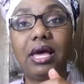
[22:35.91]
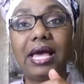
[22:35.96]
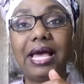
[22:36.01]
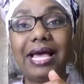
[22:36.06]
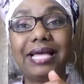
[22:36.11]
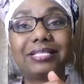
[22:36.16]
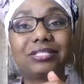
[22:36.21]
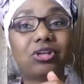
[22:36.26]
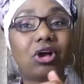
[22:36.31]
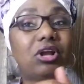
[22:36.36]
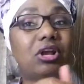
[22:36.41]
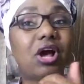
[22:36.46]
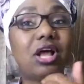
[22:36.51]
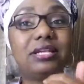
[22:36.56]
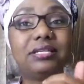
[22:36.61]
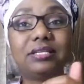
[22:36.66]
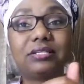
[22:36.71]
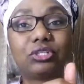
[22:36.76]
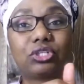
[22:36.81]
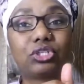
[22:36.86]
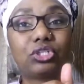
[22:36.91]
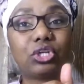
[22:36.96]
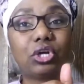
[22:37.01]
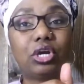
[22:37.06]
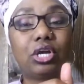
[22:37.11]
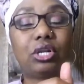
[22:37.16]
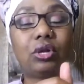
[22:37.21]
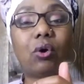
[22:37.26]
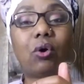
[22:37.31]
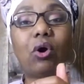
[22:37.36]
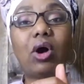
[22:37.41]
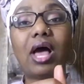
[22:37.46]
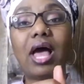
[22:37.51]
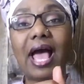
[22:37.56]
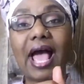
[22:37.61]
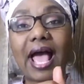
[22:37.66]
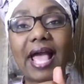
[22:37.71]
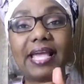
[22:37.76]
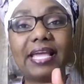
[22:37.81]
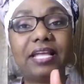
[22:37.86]
has not understood or
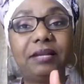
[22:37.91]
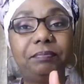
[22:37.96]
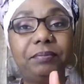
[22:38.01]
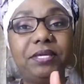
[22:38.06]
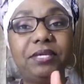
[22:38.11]
hired